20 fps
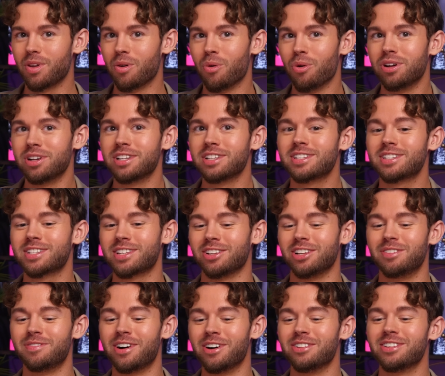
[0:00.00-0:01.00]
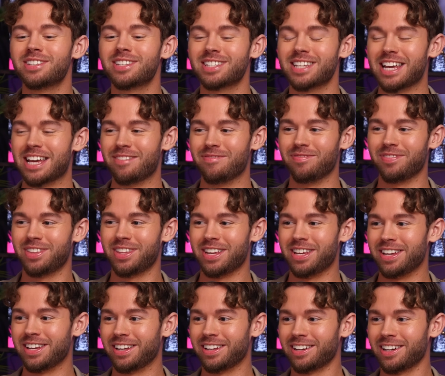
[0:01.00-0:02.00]
Well, and it's still about the same
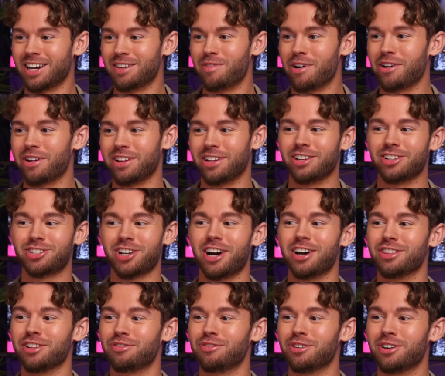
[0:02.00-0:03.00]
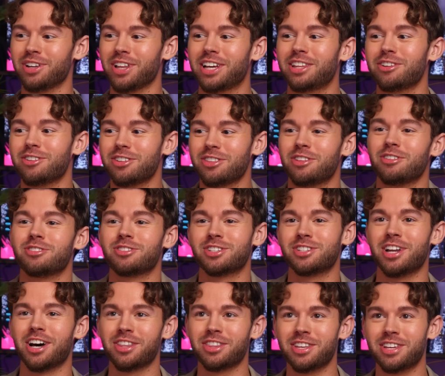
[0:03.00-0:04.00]
thing about getting shot in the foot. Like there, there's
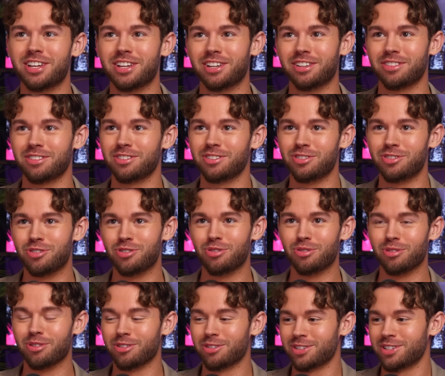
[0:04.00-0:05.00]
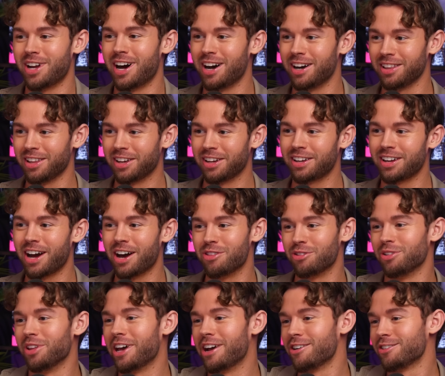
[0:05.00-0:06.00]
nothing new. There's not like
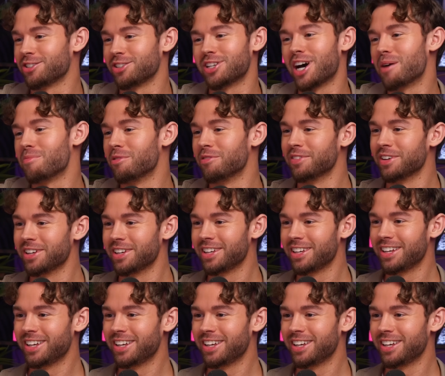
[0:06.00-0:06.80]
other layers on top of it.